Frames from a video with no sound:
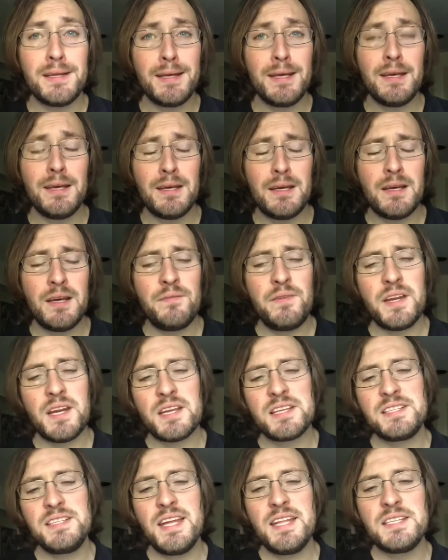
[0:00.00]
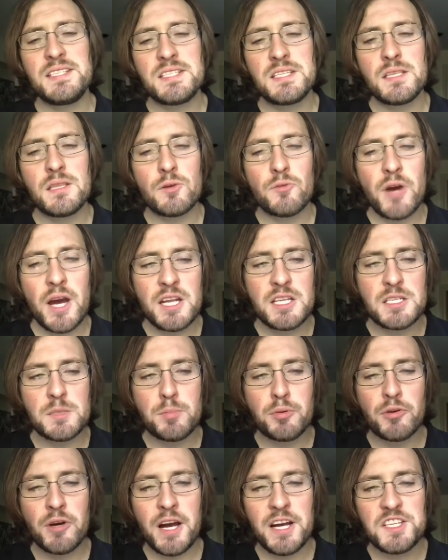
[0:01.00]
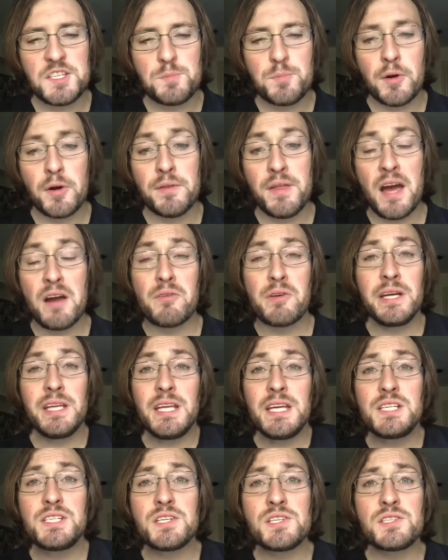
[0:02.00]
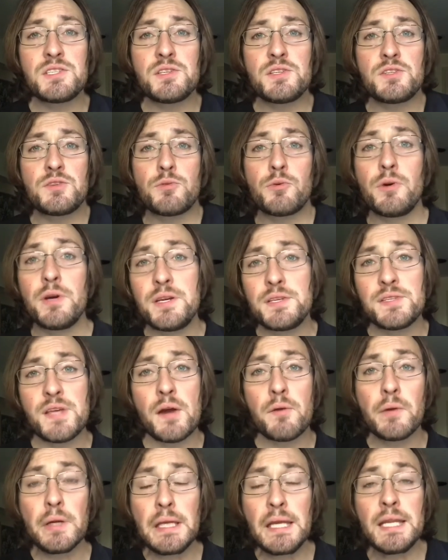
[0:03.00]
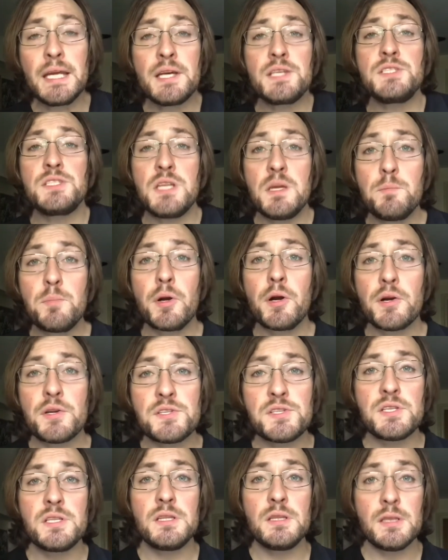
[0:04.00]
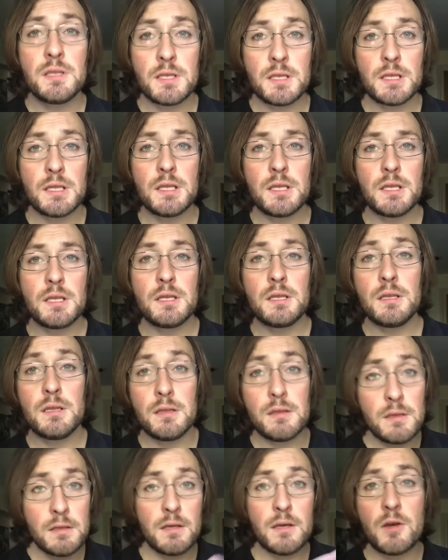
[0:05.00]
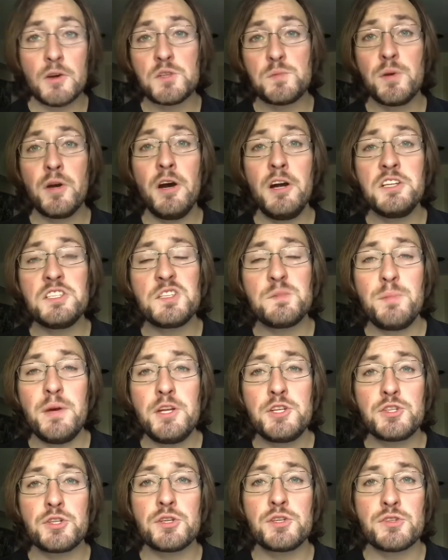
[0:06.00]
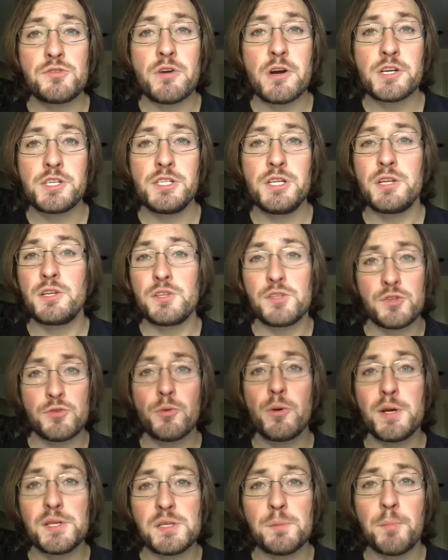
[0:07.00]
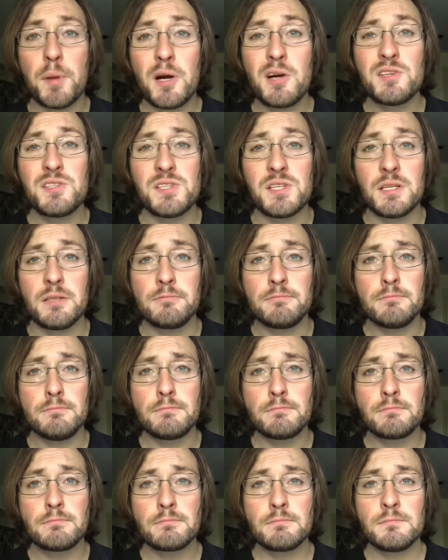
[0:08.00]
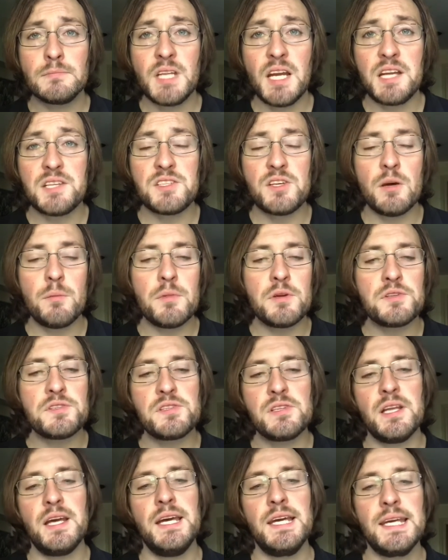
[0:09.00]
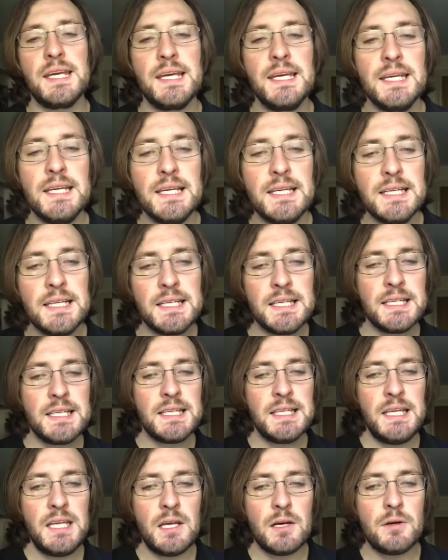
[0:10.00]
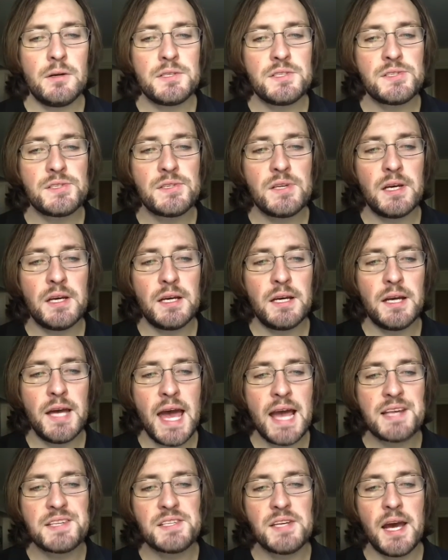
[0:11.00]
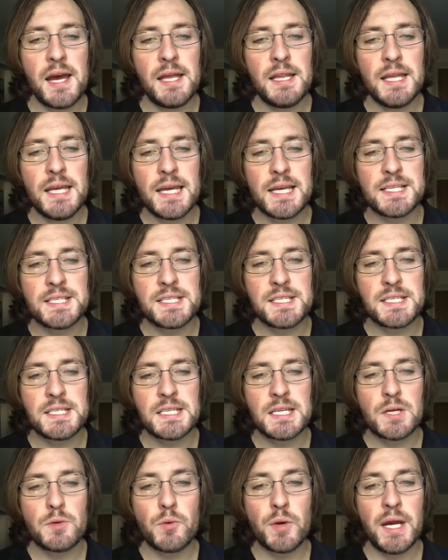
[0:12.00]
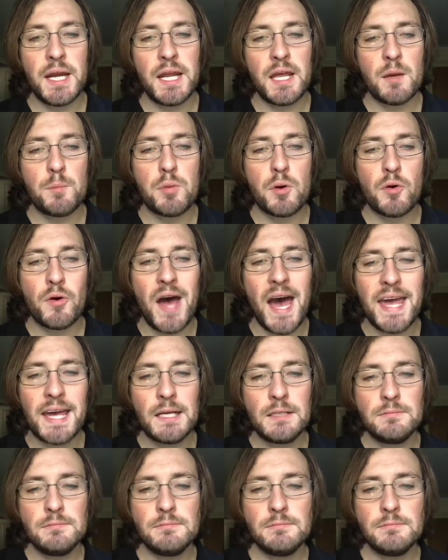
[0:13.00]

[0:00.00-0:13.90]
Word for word: uh, if it extends to the right to prosper, that really just destroys, that really does deperson it goes beyond speech destruction, it destroys a person. It's almost like, you know, it's uh, exiling, it's creating a pariah.